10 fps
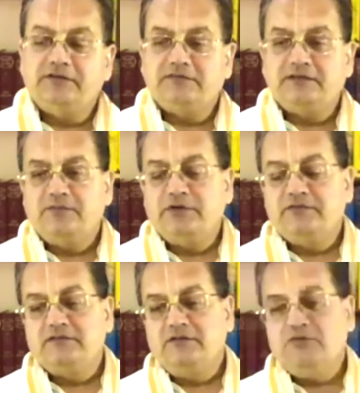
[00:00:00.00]
Rasamrita
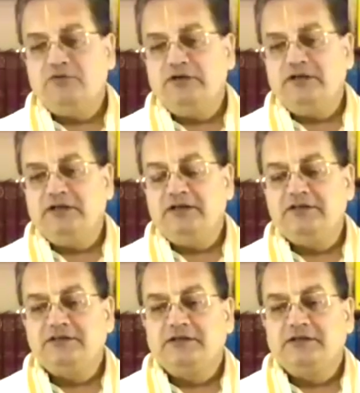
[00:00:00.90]
Sindhu in English.